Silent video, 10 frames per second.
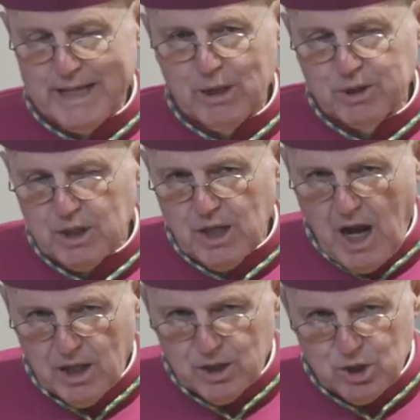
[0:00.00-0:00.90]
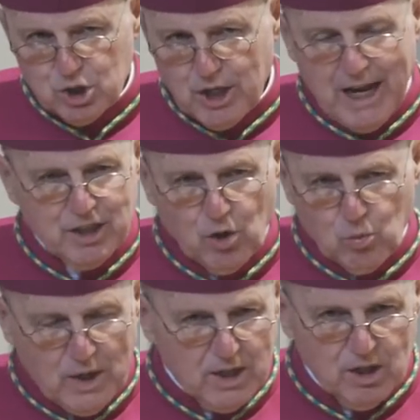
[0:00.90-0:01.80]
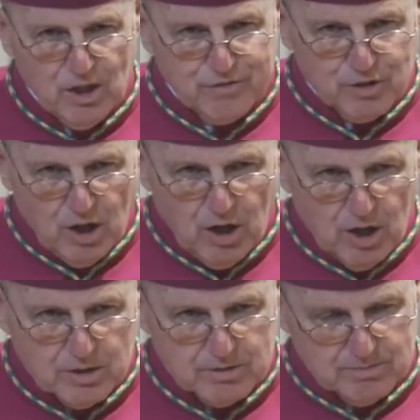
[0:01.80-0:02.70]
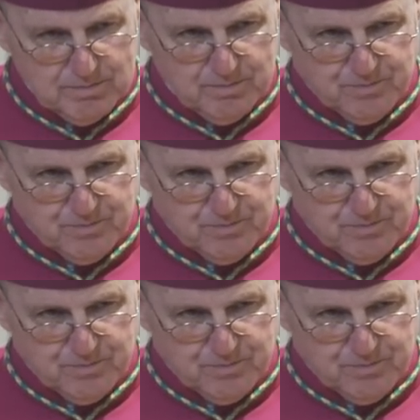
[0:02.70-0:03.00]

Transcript: without the knowledge and the will of God,